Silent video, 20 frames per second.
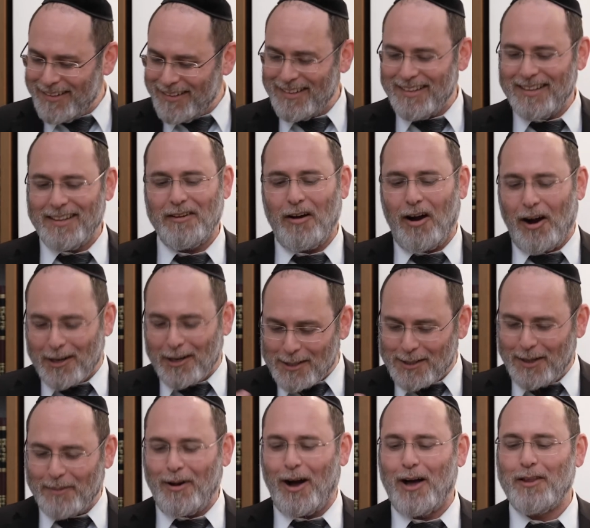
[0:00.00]
there are
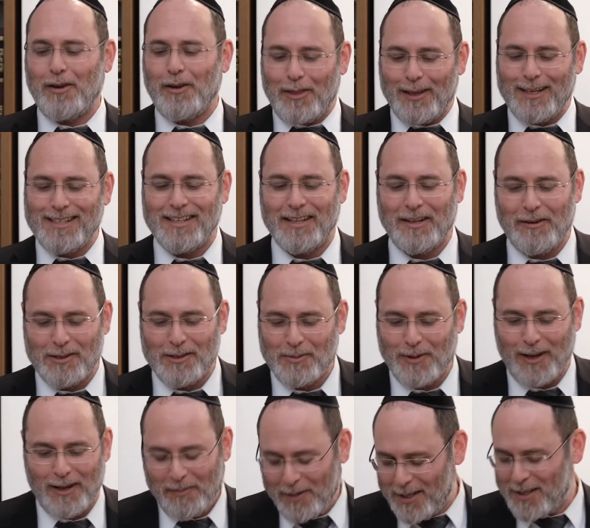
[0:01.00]
some other things in there as
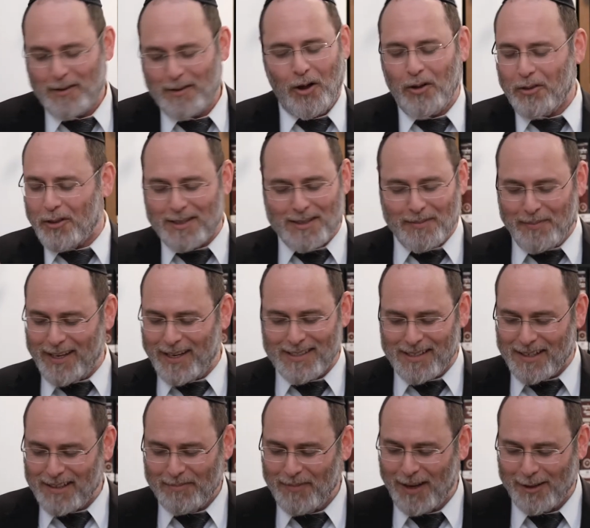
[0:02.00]
well. I mean, the whole thing's
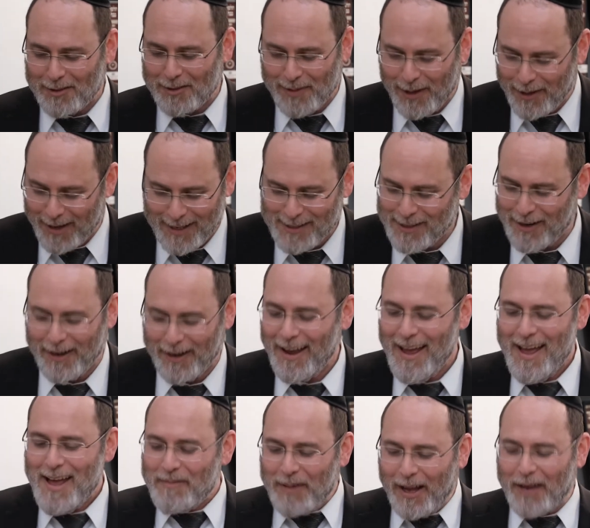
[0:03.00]
amazing. Okay, sorry.
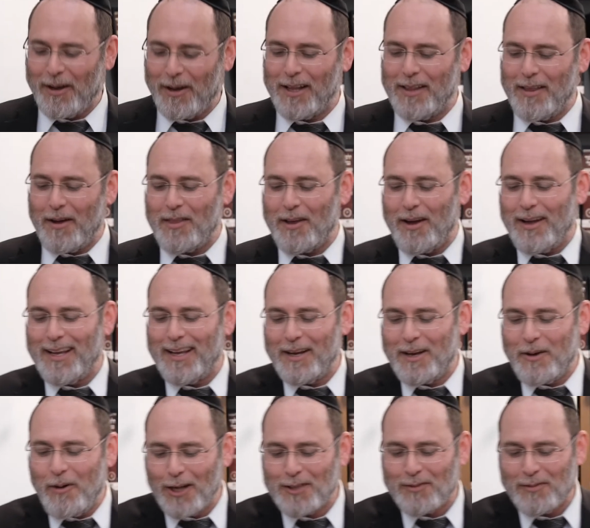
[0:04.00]
But anyway, he
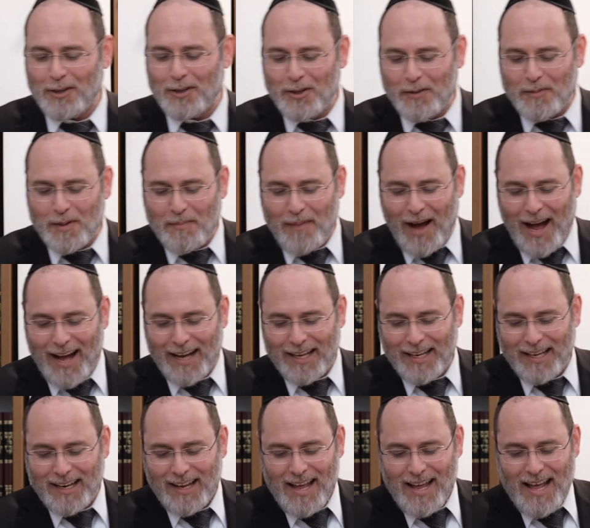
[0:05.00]
quotes from the Dubna
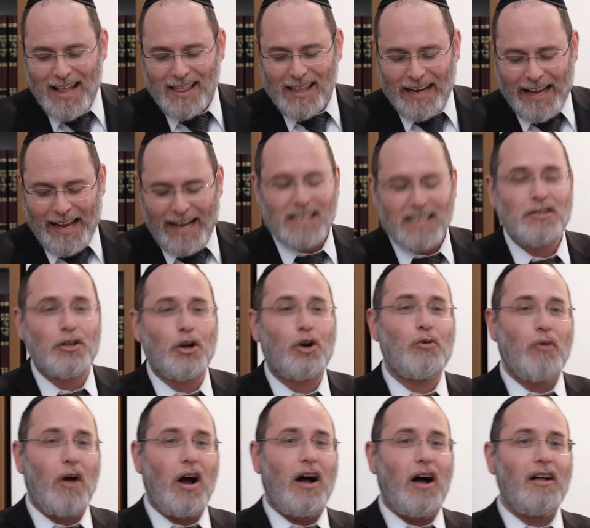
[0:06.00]
Magid that asked the
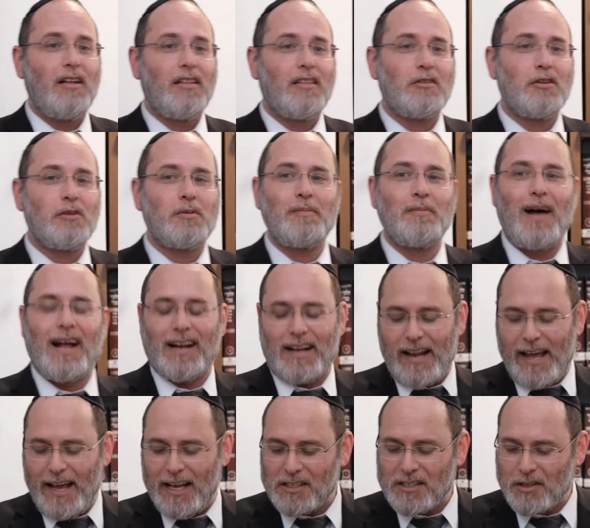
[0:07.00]
Gra. The Dubna
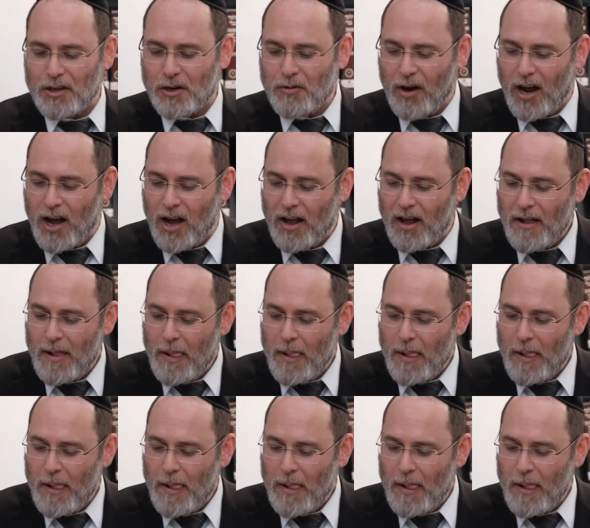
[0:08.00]
Magid asked the Gra,